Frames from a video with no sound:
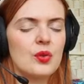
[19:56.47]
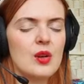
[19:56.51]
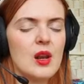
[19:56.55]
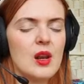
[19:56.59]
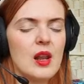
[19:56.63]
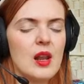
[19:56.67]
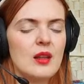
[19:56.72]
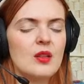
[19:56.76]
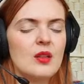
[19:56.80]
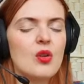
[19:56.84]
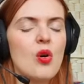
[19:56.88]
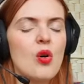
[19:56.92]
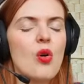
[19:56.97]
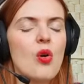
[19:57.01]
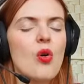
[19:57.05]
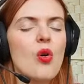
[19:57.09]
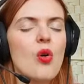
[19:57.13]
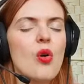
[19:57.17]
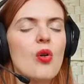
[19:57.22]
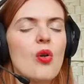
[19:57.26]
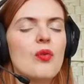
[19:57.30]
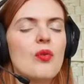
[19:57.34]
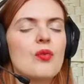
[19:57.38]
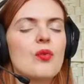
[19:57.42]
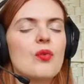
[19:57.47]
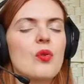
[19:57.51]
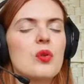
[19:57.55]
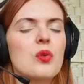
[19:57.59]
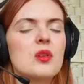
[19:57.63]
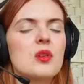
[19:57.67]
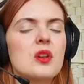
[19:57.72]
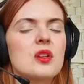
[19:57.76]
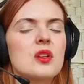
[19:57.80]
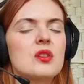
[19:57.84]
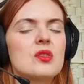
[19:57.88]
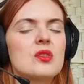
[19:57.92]
let go of
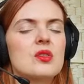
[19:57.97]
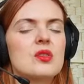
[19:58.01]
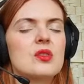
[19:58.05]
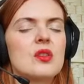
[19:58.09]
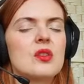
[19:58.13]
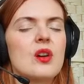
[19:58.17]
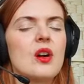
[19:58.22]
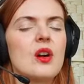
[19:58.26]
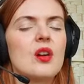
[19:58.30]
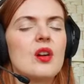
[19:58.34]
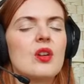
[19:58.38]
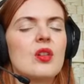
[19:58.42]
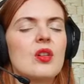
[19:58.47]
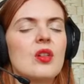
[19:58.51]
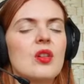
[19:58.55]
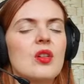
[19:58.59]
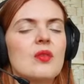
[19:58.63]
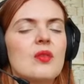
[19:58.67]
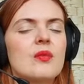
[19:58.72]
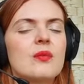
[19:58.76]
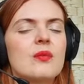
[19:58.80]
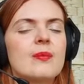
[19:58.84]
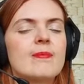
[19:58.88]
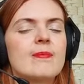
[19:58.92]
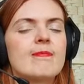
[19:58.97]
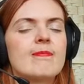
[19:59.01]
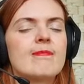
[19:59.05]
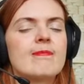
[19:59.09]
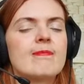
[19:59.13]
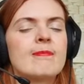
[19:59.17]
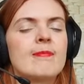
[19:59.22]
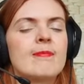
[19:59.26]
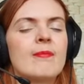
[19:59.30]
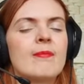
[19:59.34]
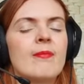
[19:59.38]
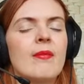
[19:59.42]
worry, struggle,
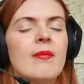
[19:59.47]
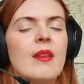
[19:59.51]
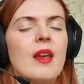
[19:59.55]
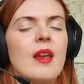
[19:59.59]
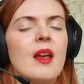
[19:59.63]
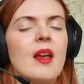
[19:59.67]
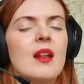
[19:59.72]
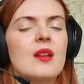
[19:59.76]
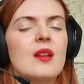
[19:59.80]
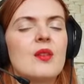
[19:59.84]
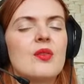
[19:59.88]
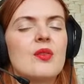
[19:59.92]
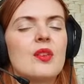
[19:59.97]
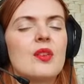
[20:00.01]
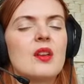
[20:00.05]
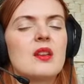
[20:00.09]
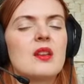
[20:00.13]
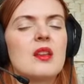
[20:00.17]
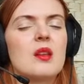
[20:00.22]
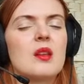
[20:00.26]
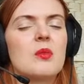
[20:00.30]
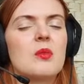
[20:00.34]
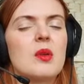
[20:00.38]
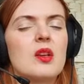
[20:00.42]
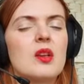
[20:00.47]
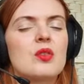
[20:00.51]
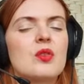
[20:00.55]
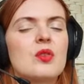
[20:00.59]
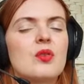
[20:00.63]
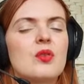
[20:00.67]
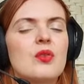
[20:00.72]
anything that makes